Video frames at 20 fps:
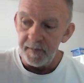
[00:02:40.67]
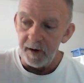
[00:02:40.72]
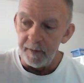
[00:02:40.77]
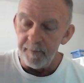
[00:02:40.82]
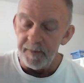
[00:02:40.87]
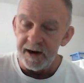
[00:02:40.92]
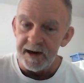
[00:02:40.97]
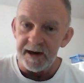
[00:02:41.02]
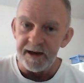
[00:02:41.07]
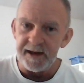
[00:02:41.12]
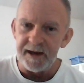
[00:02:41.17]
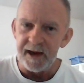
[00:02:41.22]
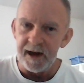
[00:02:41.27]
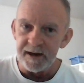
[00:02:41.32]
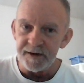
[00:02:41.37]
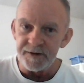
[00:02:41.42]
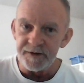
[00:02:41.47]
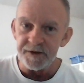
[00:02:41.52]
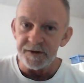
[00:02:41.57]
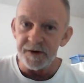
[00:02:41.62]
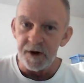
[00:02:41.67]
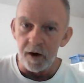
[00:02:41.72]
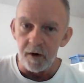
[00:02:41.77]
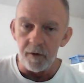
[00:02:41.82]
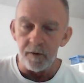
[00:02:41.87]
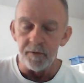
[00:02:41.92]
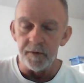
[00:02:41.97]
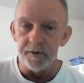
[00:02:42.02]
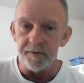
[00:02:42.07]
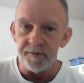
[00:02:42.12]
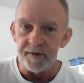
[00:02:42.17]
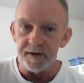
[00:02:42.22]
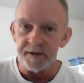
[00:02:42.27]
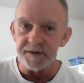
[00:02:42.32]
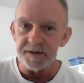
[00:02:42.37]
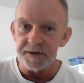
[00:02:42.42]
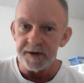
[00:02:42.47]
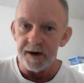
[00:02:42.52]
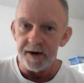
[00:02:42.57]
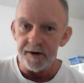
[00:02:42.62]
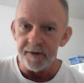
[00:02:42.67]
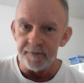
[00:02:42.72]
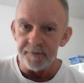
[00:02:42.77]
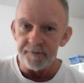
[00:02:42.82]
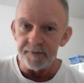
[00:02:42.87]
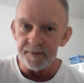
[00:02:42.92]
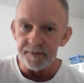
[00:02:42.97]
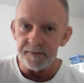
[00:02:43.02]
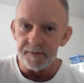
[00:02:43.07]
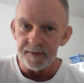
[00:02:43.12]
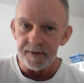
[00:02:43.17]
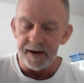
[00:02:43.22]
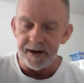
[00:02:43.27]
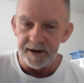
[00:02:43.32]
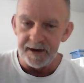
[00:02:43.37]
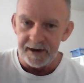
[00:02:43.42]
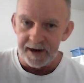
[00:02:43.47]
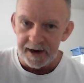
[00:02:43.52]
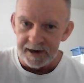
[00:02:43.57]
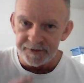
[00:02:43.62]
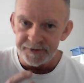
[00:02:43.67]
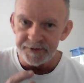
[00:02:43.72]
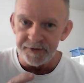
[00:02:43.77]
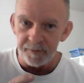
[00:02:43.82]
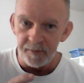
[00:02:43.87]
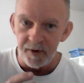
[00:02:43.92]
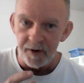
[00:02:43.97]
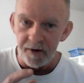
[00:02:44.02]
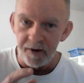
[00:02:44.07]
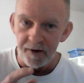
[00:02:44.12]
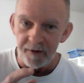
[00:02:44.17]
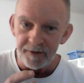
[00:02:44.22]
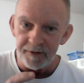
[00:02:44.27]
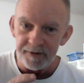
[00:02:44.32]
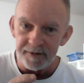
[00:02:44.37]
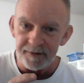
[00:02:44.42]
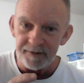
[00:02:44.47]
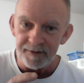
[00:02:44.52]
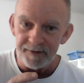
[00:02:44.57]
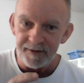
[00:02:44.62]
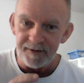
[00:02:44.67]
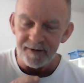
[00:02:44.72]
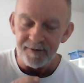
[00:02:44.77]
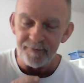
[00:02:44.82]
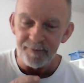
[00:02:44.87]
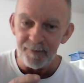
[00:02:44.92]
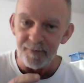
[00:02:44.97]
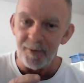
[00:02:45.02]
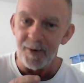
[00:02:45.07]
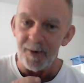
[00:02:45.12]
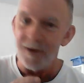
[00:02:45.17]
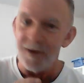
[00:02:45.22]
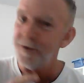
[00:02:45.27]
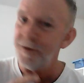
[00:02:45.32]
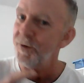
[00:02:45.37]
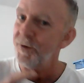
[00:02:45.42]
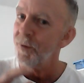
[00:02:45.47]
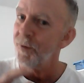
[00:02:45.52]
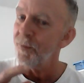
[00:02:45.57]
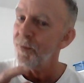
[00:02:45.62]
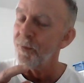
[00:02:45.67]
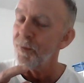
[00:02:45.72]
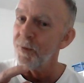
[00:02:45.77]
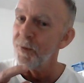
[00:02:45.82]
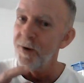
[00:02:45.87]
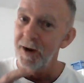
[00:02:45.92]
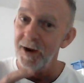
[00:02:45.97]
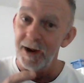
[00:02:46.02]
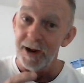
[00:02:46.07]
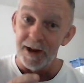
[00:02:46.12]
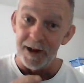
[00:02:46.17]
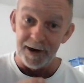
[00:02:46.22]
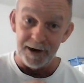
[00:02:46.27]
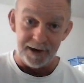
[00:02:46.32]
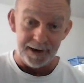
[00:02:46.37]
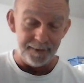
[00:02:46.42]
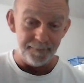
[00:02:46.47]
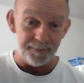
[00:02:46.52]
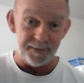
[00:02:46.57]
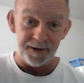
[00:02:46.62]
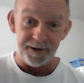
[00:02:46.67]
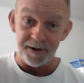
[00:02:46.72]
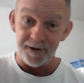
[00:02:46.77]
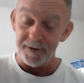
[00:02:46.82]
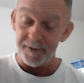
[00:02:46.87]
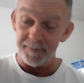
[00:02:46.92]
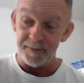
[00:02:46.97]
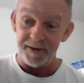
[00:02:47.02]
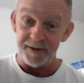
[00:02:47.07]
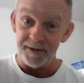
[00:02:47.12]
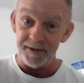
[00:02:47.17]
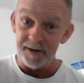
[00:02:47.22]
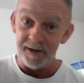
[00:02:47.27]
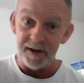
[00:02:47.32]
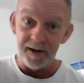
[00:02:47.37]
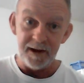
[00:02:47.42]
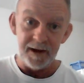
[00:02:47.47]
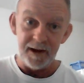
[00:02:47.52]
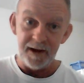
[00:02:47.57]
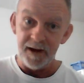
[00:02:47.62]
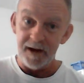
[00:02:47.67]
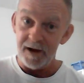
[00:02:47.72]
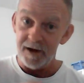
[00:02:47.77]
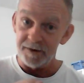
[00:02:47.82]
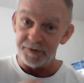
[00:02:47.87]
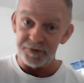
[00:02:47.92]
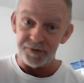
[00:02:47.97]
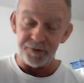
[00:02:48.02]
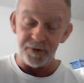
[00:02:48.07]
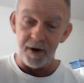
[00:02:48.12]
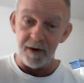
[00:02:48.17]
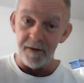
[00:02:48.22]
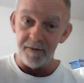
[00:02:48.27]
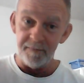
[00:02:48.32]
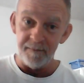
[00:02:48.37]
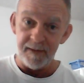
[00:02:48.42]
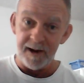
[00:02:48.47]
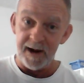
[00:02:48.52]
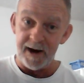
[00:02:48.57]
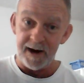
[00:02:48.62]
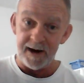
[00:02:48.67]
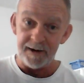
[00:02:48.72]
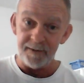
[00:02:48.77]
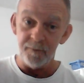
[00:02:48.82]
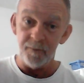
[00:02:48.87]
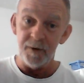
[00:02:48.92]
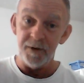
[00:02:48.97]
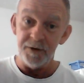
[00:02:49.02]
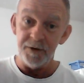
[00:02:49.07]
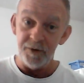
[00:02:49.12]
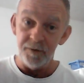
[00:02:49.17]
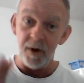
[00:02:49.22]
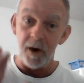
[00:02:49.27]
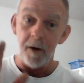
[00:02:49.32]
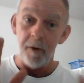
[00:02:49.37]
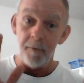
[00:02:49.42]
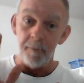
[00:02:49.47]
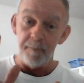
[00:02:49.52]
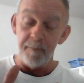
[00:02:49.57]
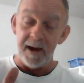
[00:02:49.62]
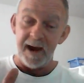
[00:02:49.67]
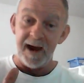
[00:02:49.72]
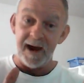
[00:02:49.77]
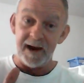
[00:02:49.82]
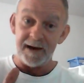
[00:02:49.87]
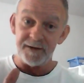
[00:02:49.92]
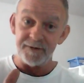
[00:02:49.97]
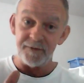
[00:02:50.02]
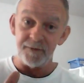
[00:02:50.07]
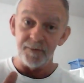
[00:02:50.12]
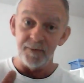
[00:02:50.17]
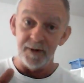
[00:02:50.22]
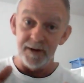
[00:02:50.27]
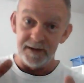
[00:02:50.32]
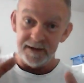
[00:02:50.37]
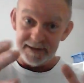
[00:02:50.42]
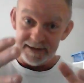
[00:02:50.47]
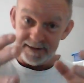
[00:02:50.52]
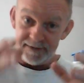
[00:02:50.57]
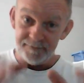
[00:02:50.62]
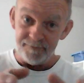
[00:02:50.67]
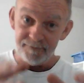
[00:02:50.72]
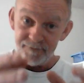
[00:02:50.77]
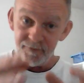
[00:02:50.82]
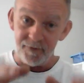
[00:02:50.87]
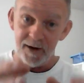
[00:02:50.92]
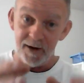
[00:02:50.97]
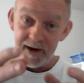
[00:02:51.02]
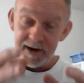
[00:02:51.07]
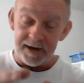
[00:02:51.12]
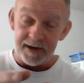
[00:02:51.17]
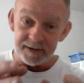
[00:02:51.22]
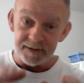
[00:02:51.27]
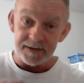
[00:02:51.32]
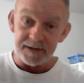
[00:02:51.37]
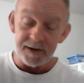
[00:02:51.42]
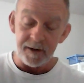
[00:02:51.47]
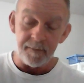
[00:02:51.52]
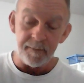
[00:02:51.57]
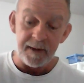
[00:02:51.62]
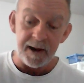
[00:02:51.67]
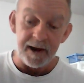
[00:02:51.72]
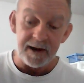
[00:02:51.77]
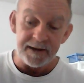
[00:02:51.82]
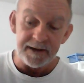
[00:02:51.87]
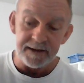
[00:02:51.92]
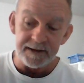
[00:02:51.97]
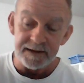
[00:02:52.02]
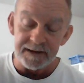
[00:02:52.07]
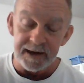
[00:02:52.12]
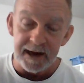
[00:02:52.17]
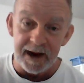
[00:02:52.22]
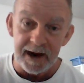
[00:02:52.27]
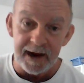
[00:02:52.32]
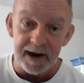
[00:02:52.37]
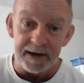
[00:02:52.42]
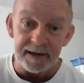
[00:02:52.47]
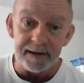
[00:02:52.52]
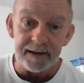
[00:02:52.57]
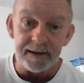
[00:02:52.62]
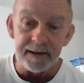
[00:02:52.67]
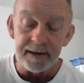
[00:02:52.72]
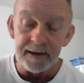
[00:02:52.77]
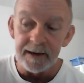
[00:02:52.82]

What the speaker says: but he catches hold of himself, and that's the mark of where you're really becoming a strong man, when you hold back to really wring in somebody's neck